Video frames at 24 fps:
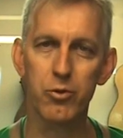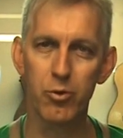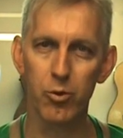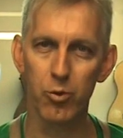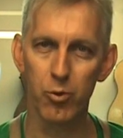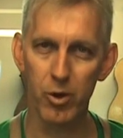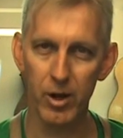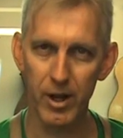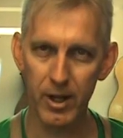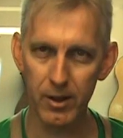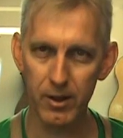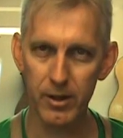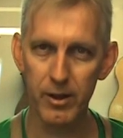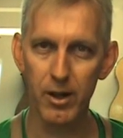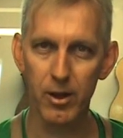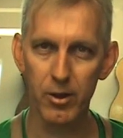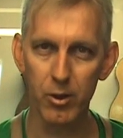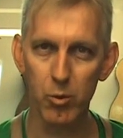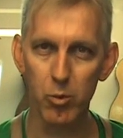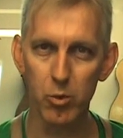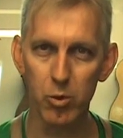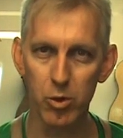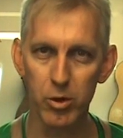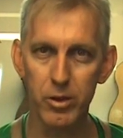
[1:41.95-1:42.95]
directly on
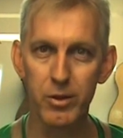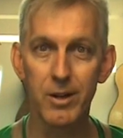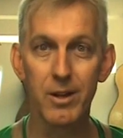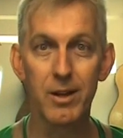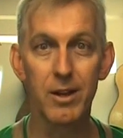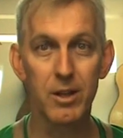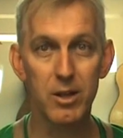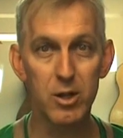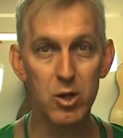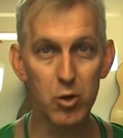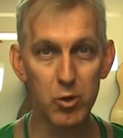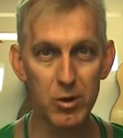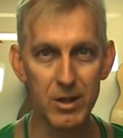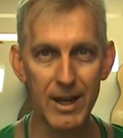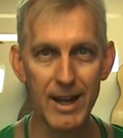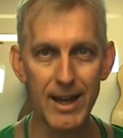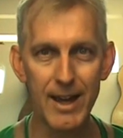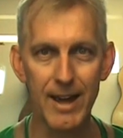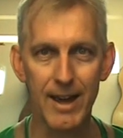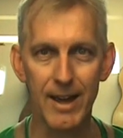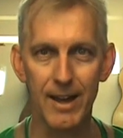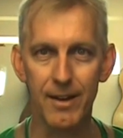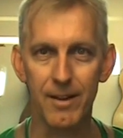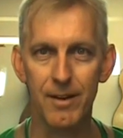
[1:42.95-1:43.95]
the wood, you
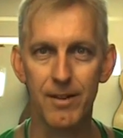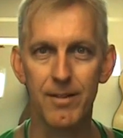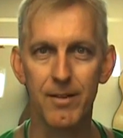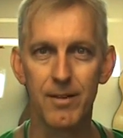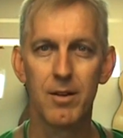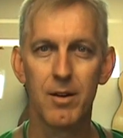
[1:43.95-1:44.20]
can.